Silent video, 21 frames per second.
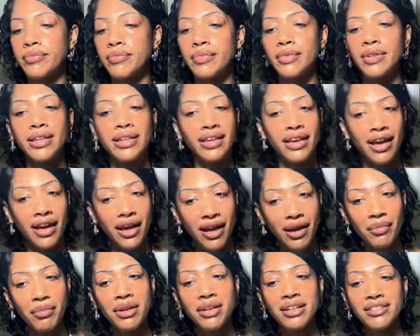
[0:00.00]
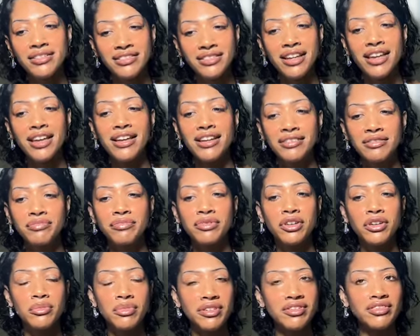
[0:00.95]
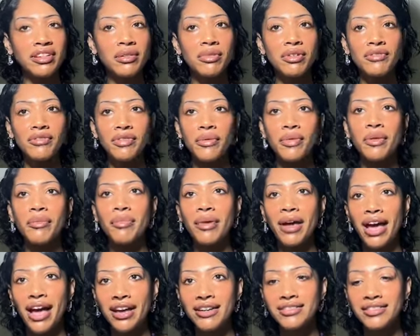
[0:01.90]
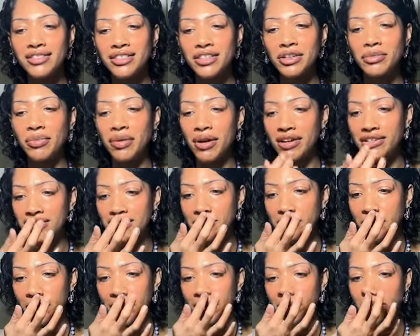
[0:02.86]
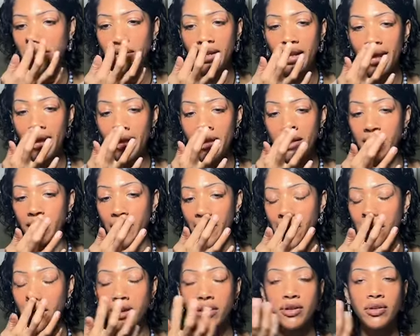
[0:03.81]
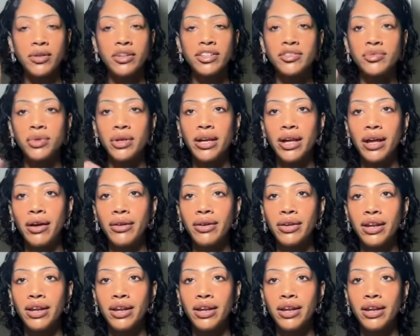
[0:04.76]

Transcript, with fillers: yeah, I'm going to say it could be someone from the past here possibly, but hey, it could always work out.